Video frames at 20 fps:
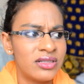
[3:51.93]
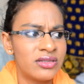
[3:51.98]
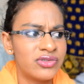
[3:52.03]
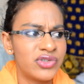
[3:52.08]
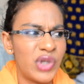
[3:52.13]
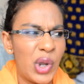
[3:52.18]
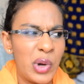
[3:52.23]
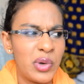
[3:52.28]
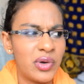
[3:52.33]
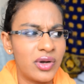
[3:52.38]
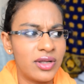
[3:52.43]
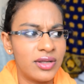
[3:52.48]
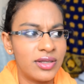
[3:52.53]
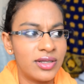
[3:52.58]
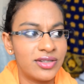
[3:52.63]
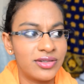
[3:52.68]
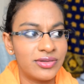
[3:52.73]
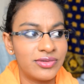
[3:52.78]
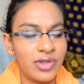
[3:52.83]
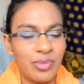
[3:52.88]
toner,
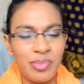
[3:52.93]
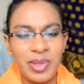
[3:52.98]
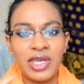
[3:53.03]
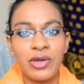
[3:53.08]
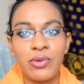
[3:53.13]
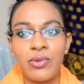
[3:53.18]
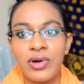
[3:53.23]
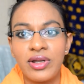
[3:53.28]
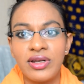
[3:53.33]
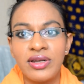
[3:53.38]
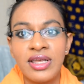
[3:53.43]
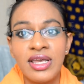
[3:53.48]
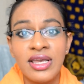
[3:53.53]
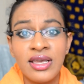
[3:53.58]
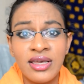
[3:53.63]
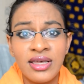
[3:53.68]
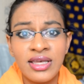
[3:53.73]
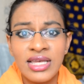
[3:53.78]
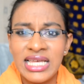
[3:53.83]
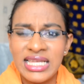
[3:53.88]
the pink one,
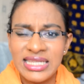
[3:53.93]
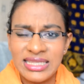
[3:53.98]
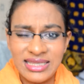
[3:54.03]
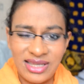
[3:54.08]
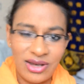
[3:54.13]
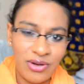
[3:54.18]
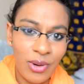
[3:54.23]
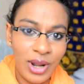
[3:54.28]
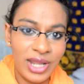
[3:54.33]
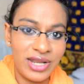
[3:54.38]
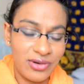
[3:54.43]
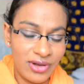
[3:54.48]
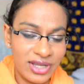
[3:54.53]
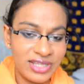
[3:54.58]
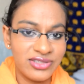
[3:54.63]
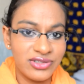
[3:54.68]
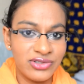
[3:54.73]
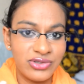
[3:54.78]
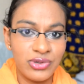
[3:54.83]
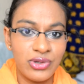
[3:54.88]
they're quite
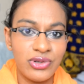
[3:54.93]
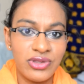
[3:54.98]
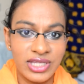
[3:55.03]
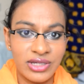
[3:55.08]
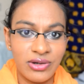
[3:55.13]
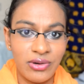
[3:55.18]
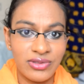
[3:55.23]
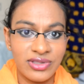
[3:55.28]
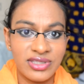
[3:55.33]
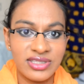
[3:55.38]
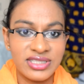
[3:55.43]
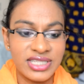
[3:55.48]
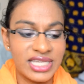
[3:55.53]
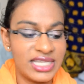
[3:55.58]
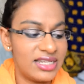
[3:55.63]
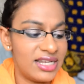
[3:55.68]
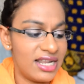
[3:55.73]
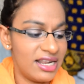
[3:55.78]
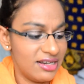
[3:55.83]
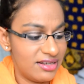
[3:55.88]
nice and soothing on the
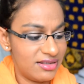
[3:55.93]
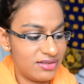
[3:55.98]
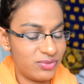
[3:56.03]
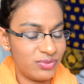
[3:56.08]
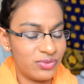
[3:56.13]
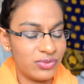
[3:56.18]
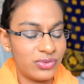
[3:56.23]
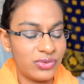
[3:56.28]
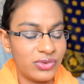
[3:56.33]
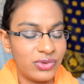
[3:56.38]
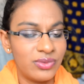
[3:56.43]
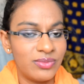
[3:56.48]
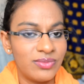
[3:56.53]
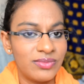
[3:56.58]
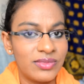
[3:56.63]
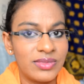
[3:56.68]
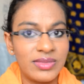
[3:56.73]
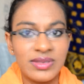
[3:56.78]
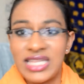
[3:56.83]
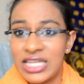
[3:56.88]
skin, and
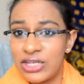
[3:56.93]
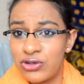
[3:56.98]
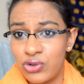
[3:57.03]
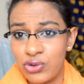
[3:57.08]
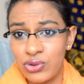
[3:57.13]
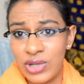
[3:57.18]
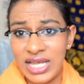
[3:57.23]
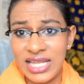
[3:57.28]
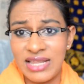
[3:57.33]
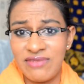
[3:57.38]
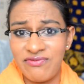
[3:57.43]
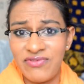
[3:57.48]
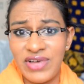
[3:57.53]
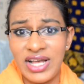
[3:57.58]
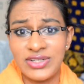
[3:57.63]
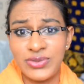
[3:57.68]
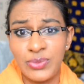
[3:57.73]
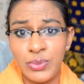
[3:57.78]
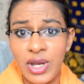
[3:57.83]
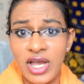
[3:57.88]
they do in
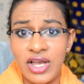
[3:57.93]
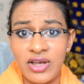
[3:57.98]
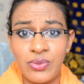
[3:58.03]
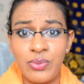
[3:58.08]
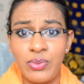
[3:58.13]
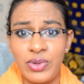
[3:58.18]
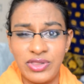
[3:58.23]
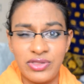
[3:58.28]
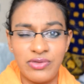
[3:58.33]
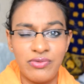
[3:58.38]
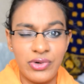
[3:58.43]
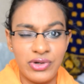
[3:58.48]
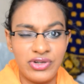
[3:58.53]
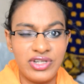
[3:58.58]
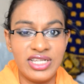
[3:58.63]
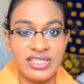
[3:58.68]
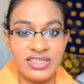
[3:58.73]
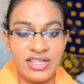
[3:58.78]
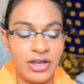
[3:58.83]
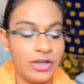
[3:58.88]
fact work with the
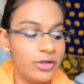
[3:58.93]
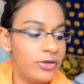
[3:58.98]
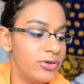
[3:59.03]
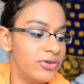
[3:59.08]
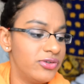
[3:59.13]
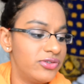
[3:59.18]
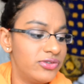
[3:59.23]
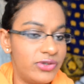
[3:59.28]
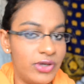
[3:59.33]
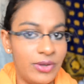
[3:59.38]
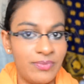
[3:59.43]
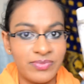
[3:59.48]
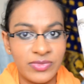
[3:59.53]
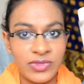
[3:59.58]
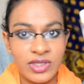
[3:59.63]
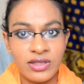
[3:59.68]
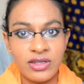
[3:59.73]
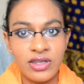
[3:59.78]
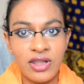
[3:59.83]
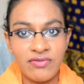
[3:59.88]
routine that I use. So
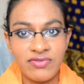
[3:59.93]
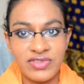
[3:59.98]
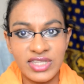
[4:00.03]
love